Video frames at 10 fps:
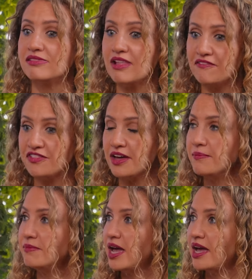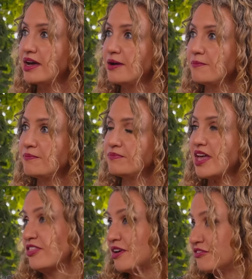love them, um, okay.
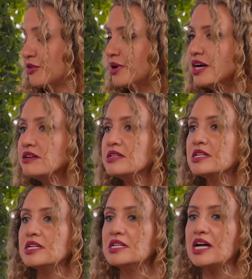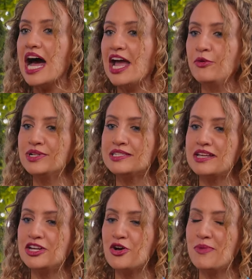and they're everywhere. I would
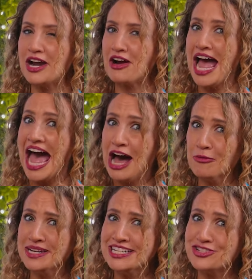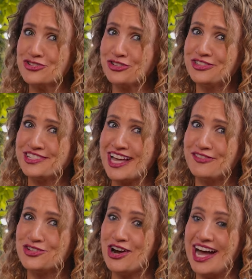say no matter how many strollers
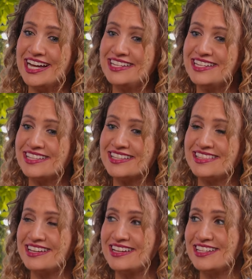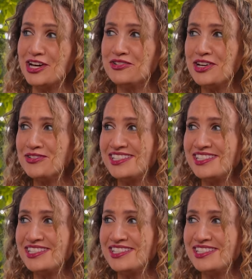I've tried, the Yo-Yo